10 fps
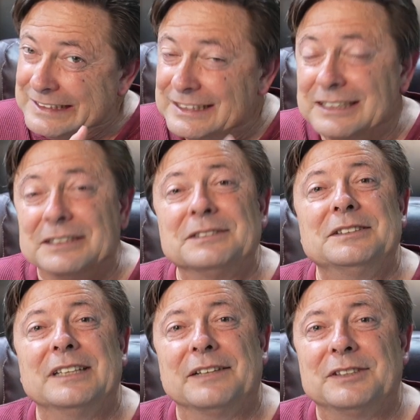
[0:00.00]
you
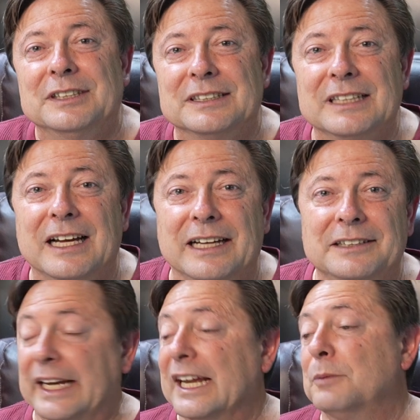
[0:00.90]
have to decide.
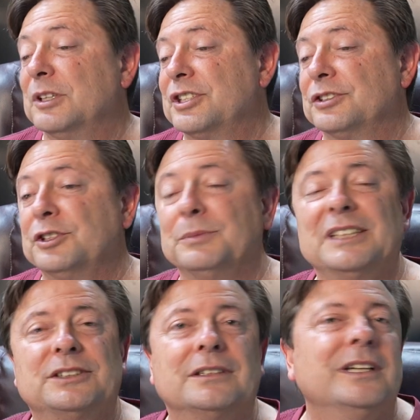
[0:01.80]
And how much is too
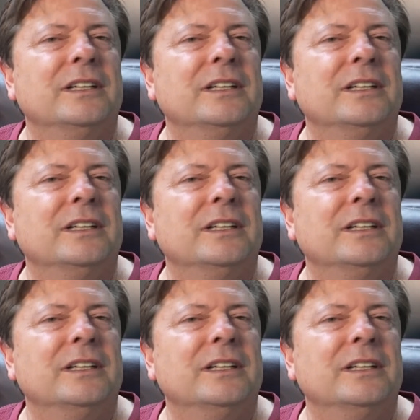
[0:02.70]
much?